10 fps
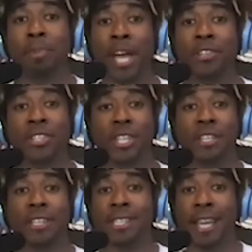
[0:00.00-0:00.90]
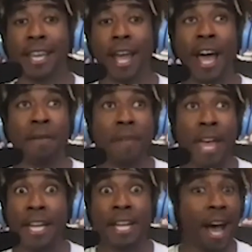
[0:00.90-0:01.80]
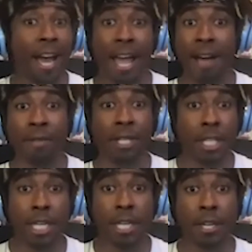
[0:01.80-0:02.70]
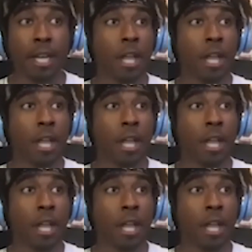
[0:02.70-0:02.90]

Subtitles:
benched in the second half and not have a lead.